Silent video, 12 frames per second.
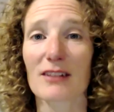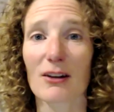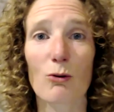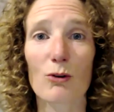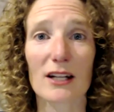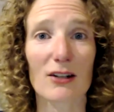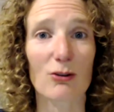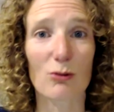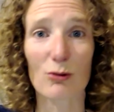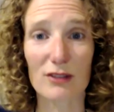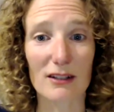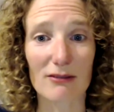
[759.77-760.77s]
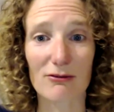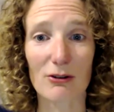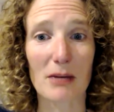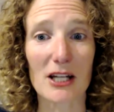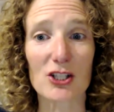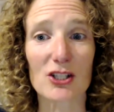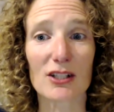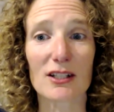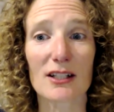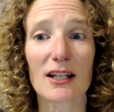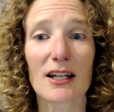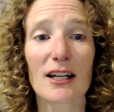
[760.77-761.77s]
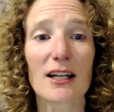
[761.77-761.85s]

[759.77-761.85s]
They all can cause inflammation.